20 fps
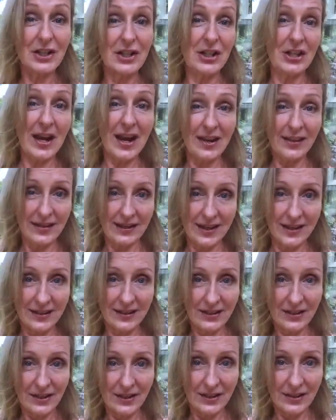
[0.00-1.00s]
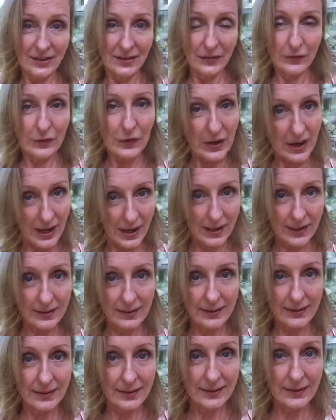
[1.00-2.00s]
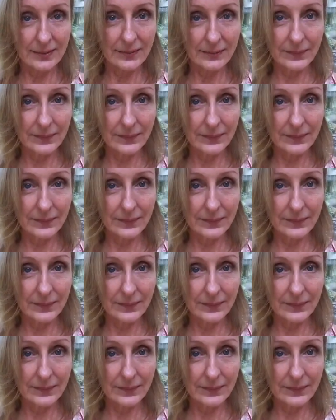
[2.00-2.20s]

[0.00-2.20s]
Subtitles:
challenge for us,